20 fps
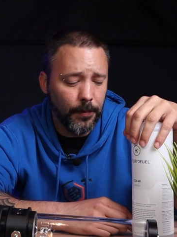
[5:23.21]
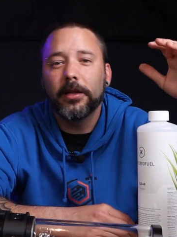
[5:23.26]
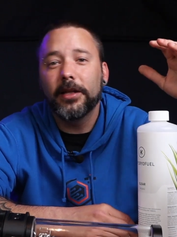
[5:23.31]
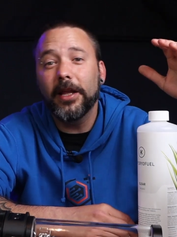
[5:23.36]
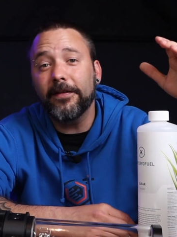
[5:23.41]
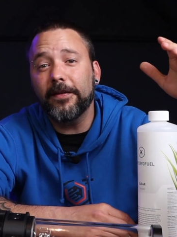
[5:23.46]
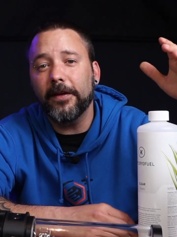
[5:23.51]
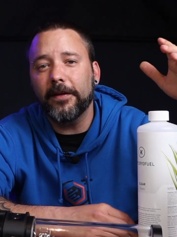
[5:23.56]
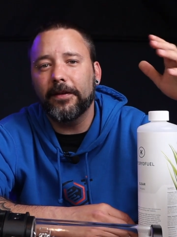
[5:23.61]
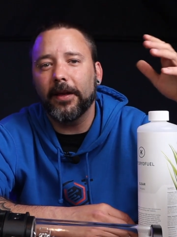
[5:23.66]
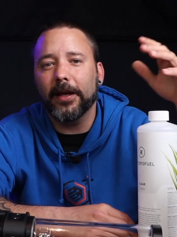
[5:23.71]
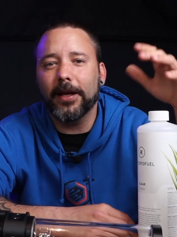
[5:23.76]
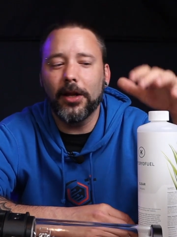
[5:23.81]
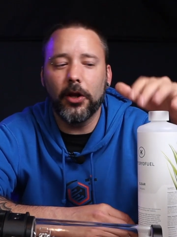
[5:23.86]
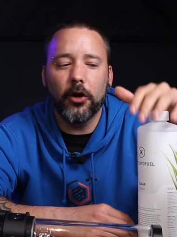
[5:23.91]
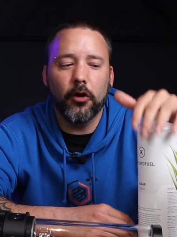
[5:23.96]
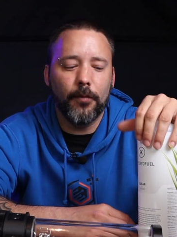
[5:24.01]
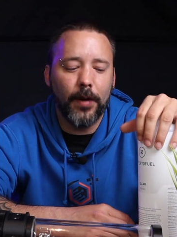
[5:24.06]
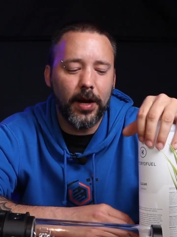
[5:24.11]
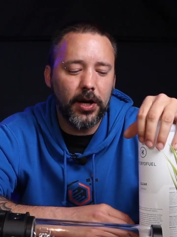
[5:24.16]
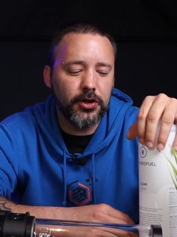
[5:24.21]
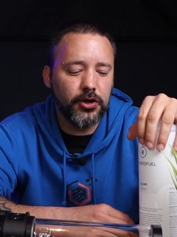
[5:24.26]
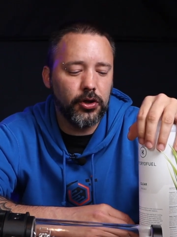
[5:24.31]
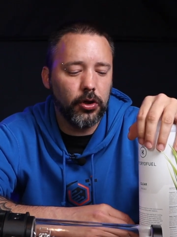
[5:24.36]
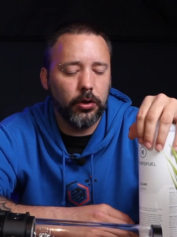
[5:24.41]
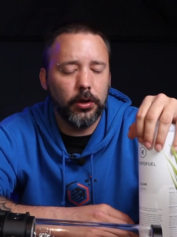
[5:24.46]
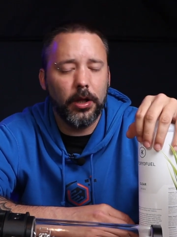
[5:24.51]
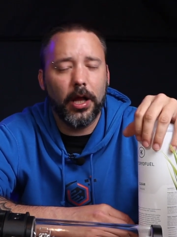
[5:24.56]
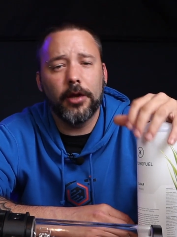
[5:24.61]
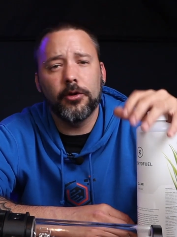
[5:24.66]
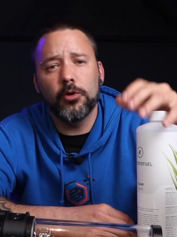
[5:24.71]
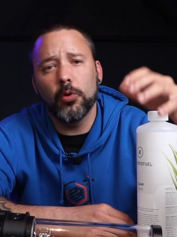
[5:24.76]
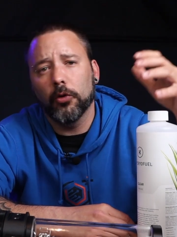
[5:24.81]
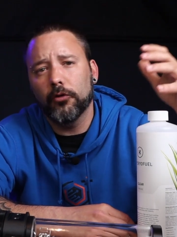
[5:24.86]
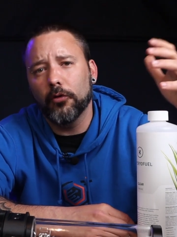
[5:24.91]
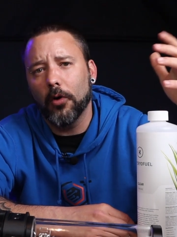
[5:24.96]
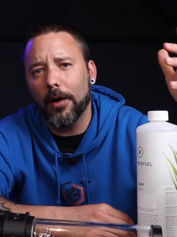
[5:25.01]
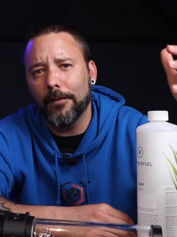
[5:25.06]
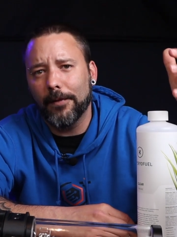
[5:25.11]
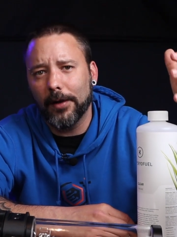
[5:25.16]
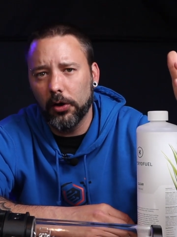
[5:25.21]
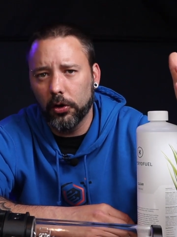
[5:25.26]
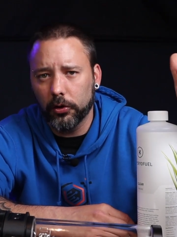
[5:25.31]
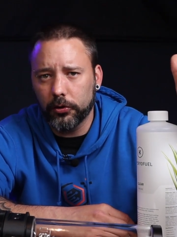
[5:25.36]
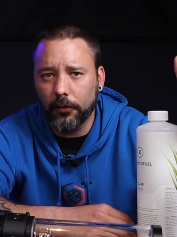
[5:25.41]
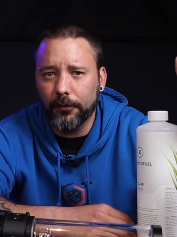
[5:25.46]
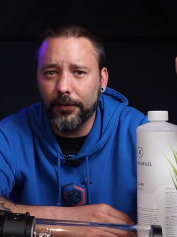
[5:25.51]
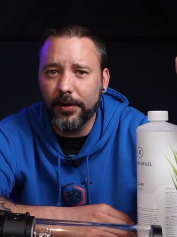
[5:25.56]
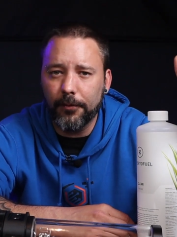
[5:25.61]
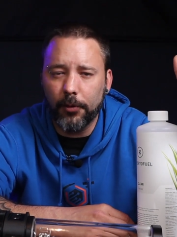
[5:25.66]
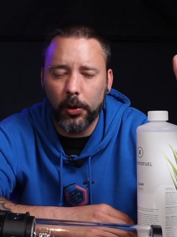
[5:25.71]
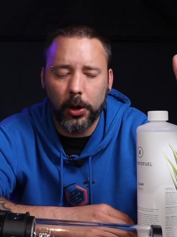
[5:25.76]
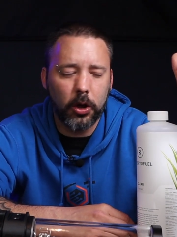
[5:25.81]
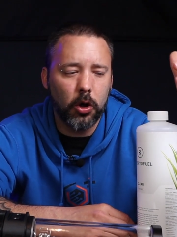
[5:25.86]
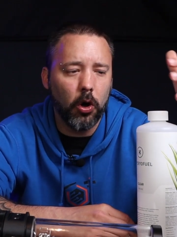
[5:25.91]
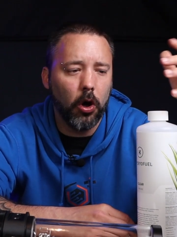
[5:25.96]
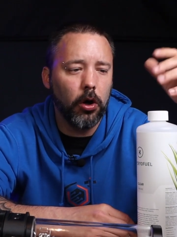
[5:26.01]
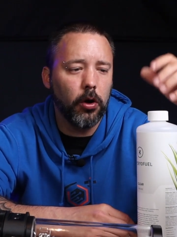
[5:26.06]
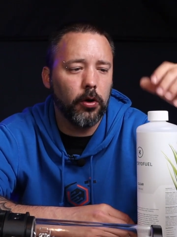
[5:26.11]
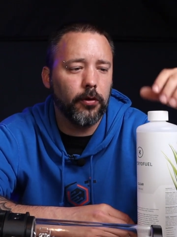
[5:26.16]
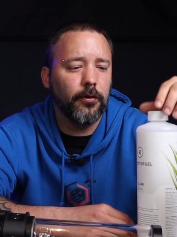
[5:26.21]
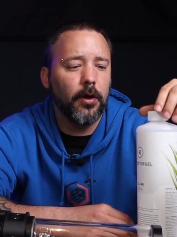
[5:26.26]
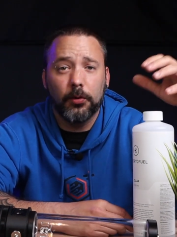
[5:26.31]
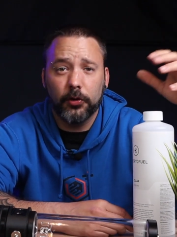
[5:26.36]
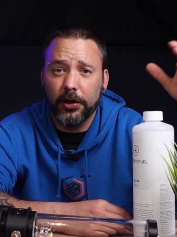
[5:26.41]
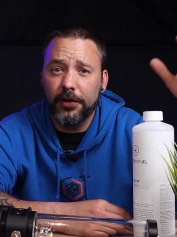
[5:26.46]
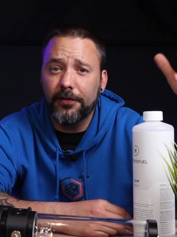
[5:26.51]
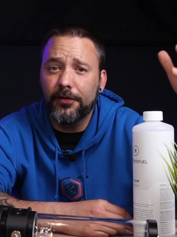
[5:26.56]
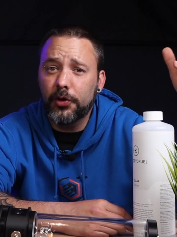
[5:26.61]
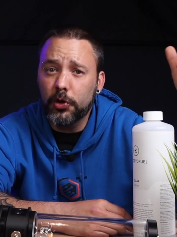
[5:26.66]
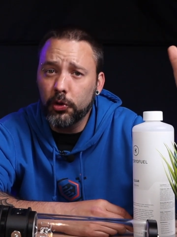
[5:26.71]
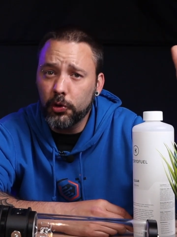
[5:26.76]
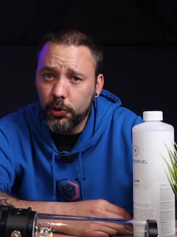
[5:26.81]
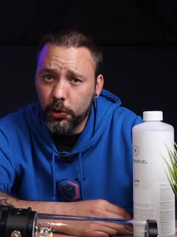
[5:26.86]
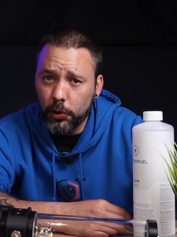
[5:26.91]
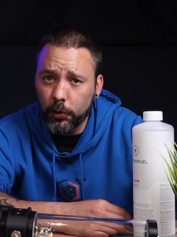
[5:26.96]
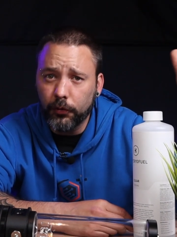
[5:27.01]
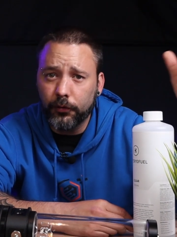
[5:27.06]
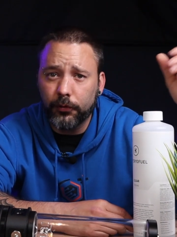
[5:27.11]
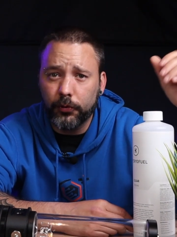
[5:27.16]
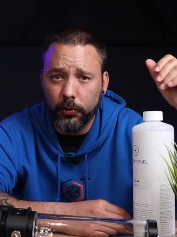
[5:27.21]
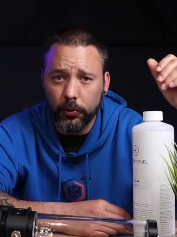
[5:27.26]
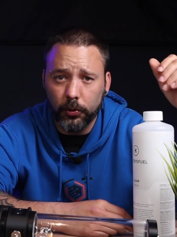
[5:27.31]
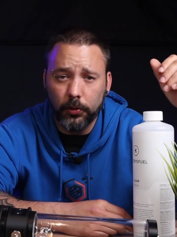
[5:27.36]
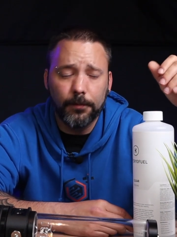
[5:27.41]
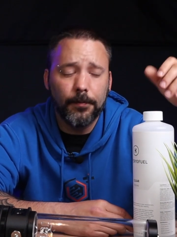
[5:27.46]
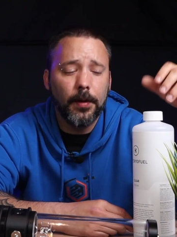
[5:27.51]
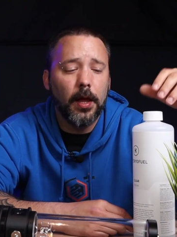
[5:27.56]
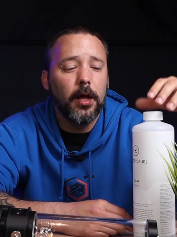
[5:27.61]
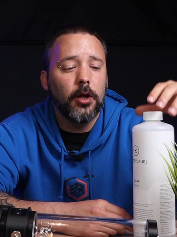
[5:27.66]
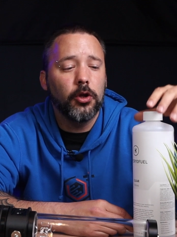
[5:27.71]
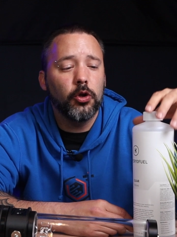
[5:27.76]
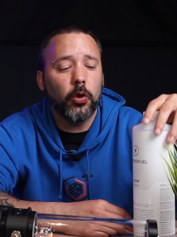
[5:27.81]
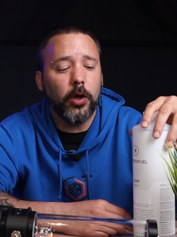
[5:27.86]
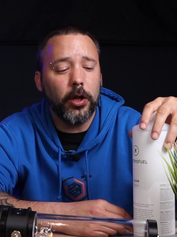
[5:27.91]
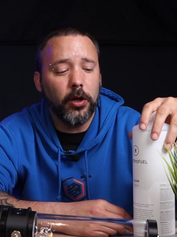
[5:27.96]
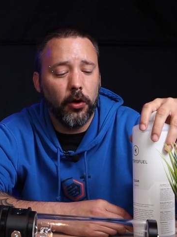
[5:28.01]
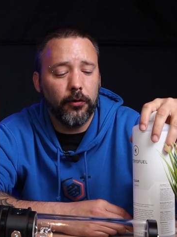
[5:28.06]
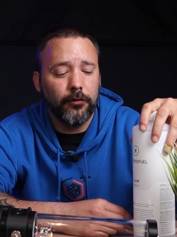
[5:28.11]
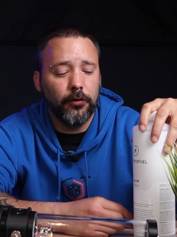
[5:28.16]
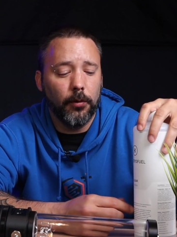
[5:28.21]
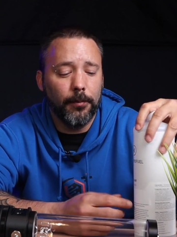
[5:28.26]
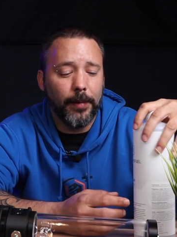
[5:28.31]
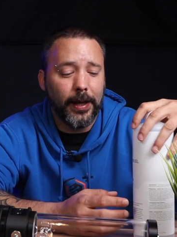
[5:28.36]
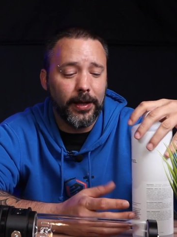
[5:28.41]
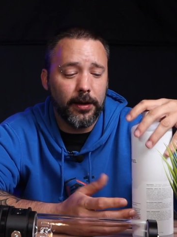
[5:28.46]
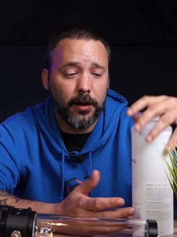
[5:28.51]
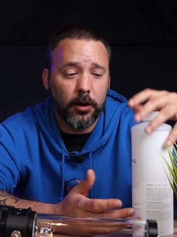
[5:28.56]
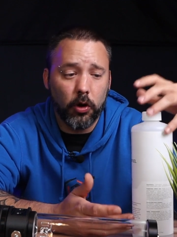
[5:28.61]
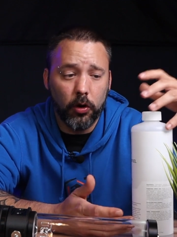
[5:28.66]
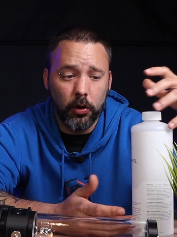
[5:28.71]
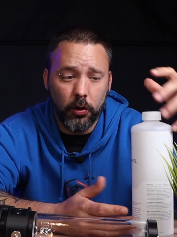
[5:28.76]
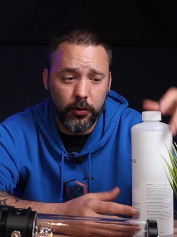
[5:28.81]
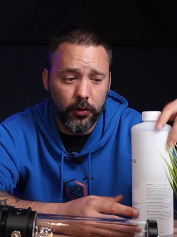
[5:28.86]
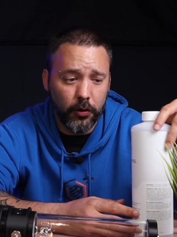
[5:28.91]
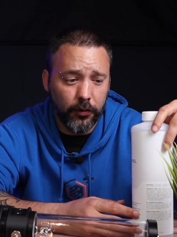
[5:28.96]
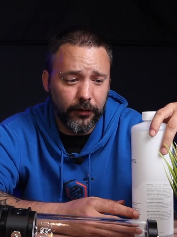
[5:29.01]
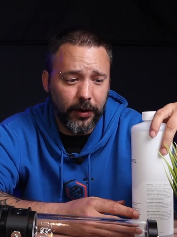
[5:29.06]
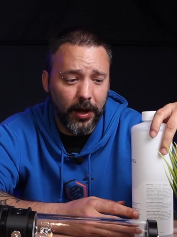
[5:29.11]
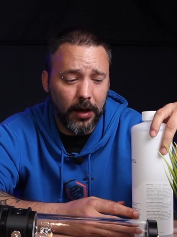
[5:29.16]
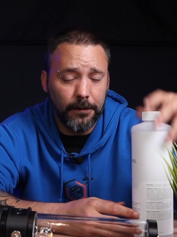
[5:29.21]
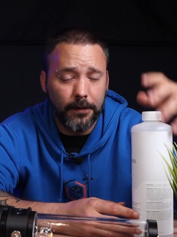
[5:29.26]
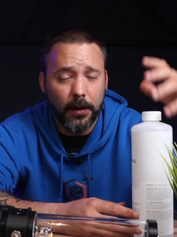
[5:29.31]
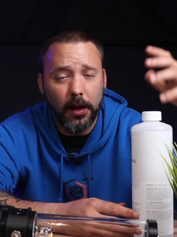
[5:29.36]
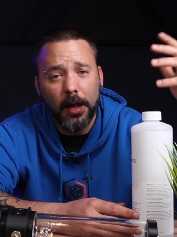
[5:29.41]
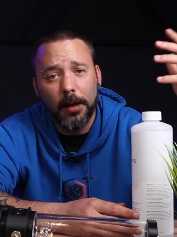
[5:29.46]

This is the clear version, and you also have a lot of different colors, but if you choose to, you can also make the color yourself.